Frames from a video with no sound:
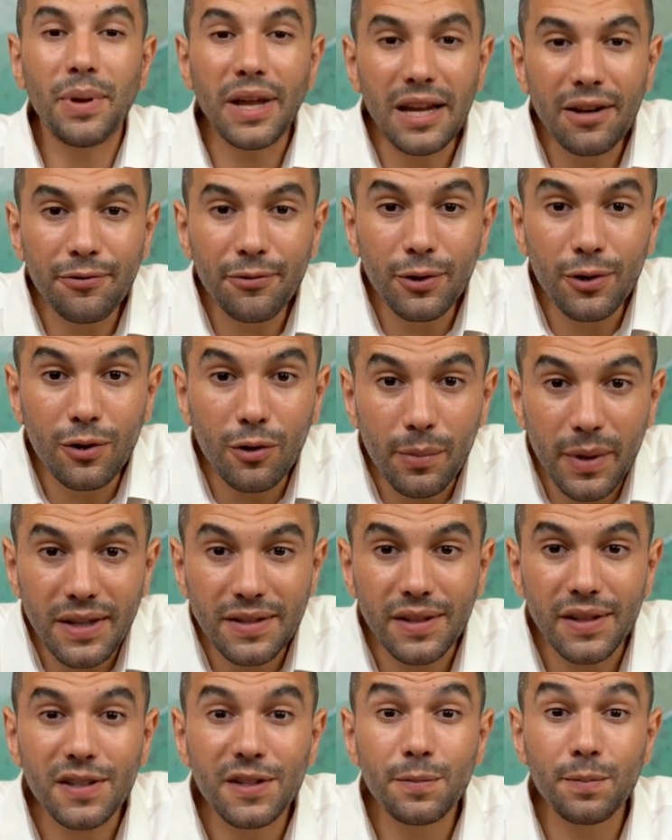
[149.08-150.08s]
Being frugal means
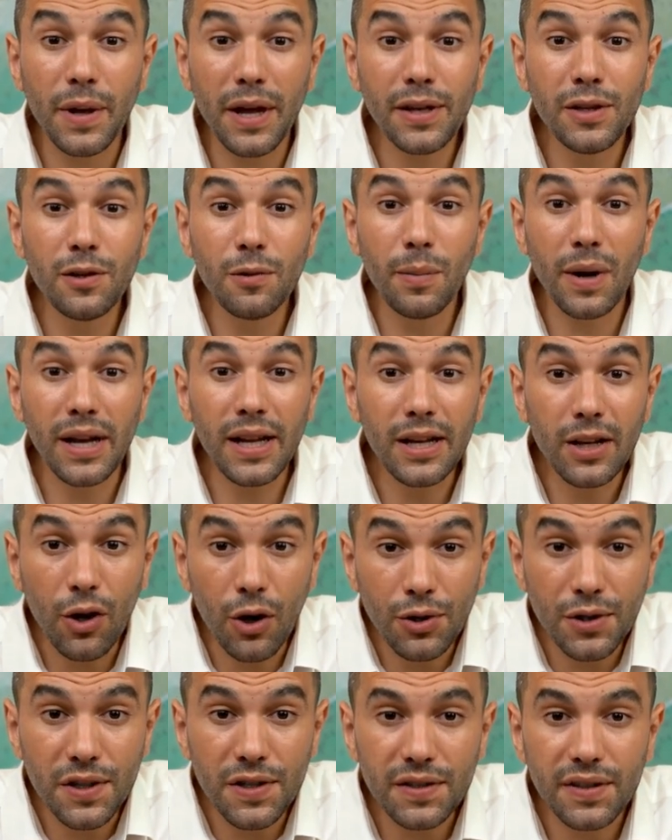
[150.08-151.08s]
that you spend your money
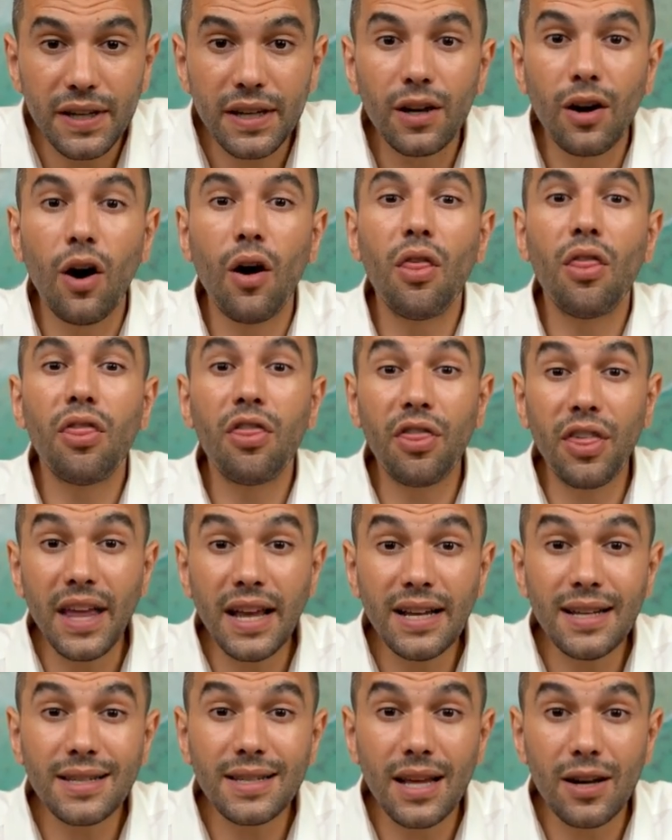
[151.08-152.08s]
consciously on
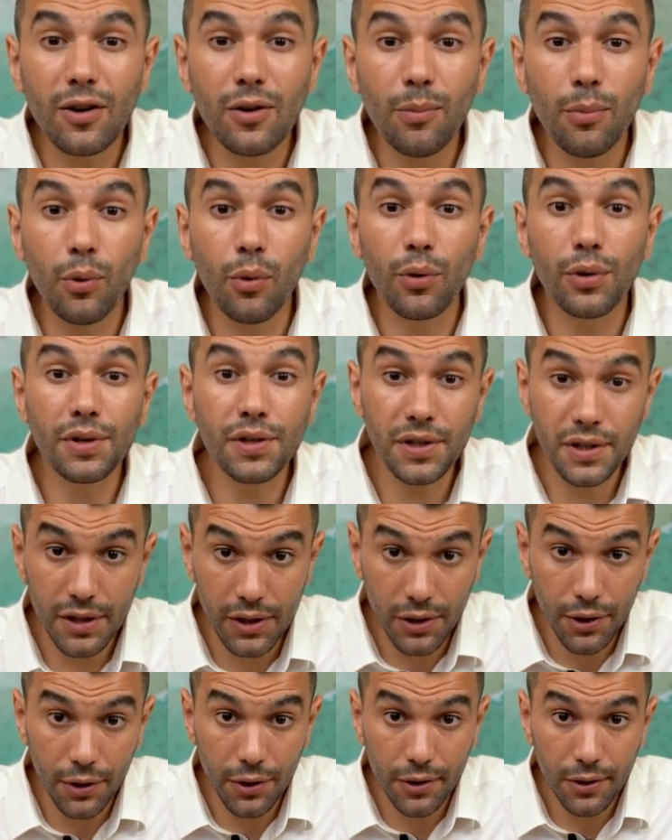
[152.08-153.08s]
things that are important to
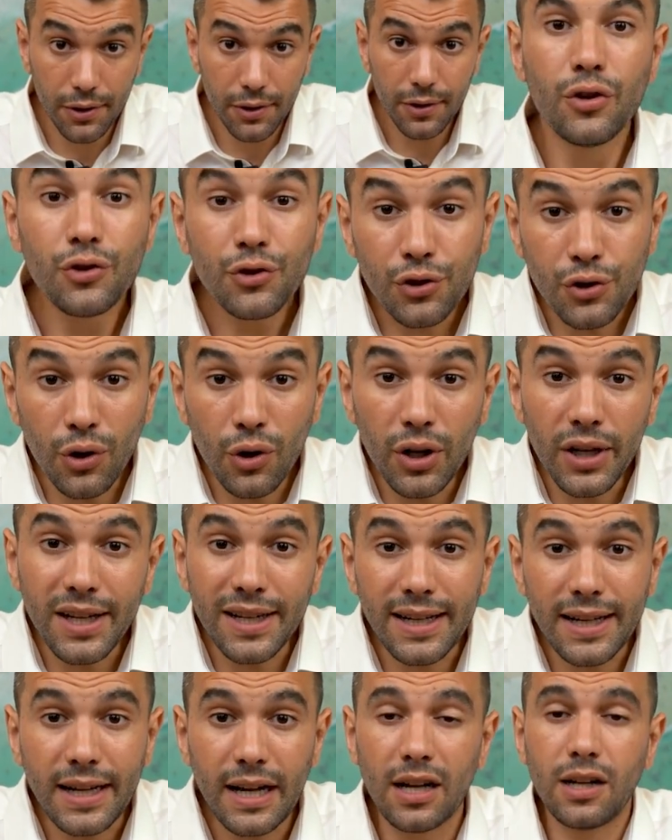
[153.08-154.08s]
you. Sure, you're
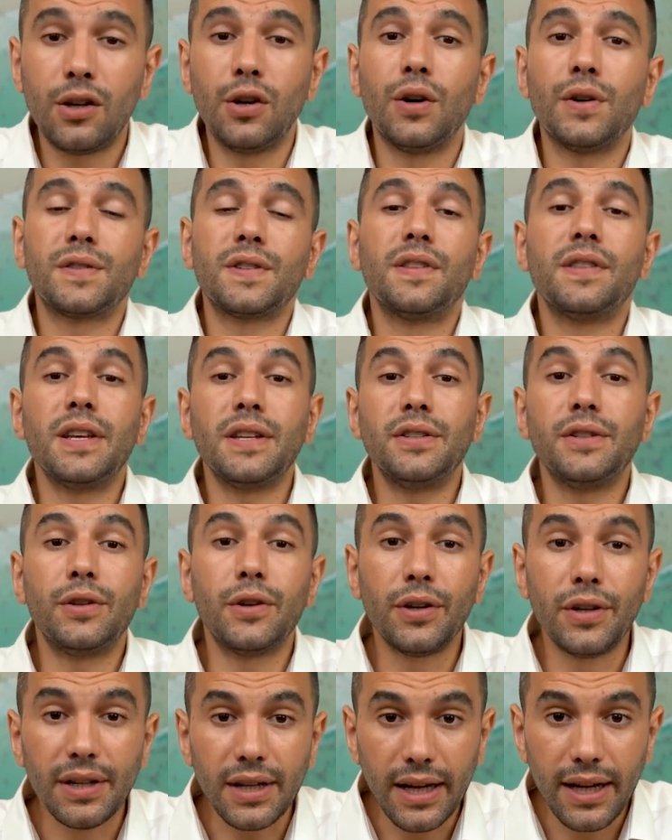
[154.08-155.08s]
going to cut costs on things you
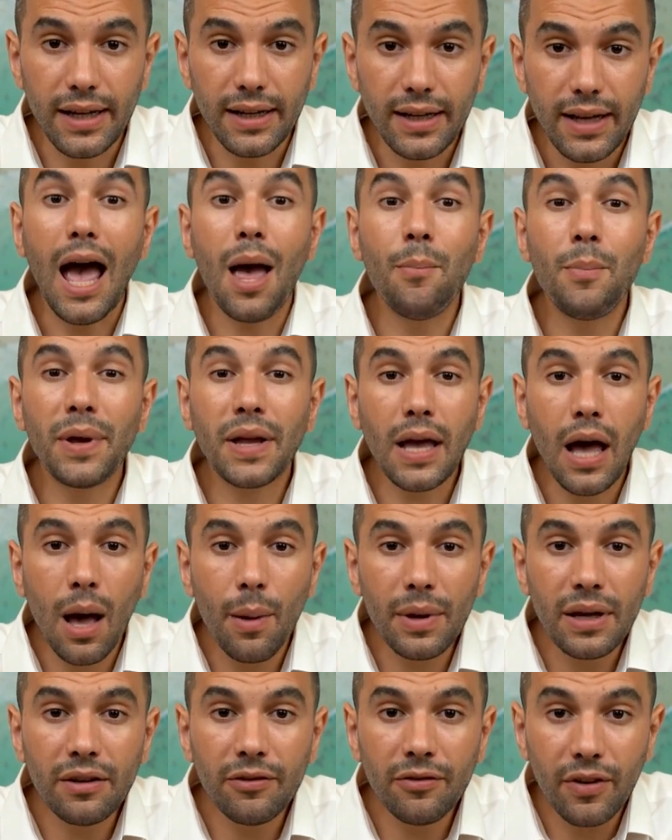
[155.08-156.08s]
don't need, and
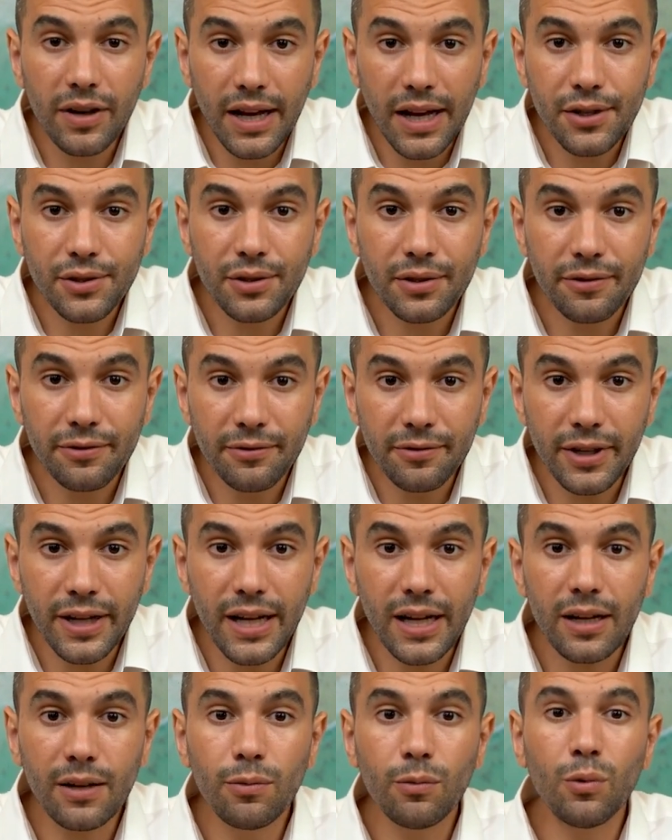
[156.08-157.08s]
becoming financially
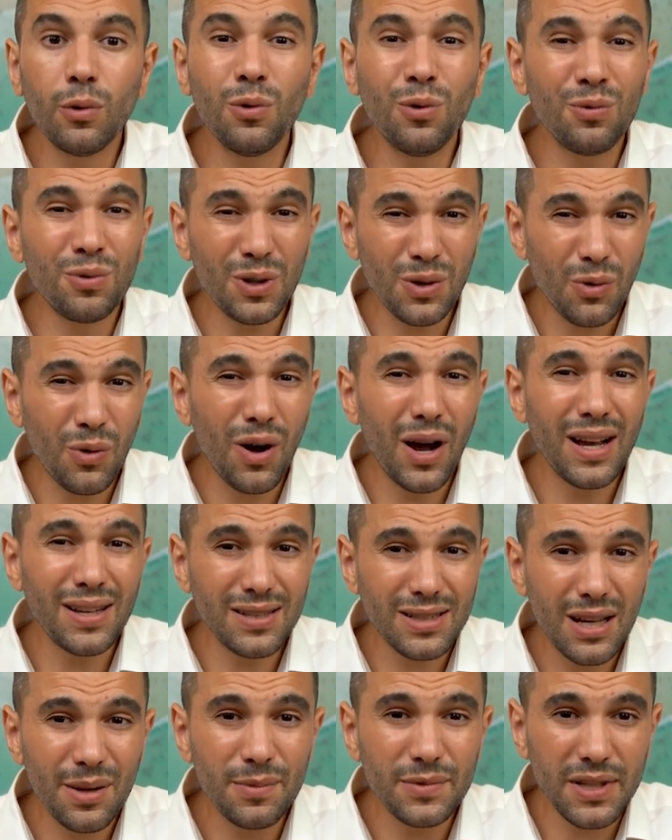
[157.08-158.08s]
free will require
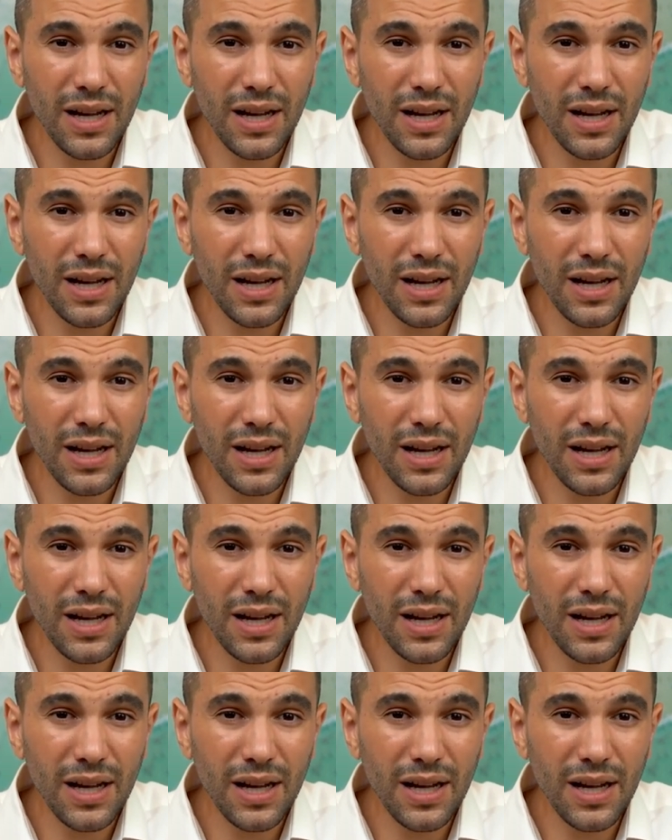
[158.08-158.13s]
some